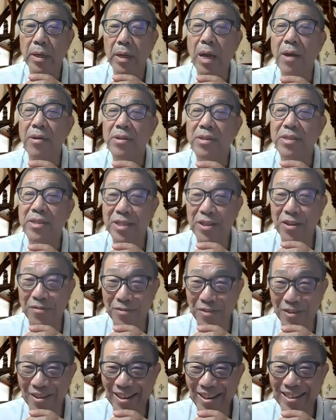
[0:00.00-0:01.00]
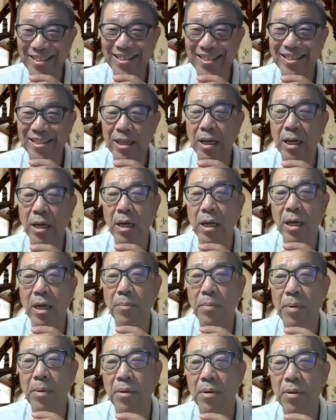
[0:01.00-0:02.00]
currency of knowledge uh,
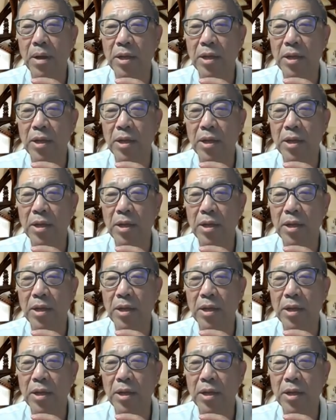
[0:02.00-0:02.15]
about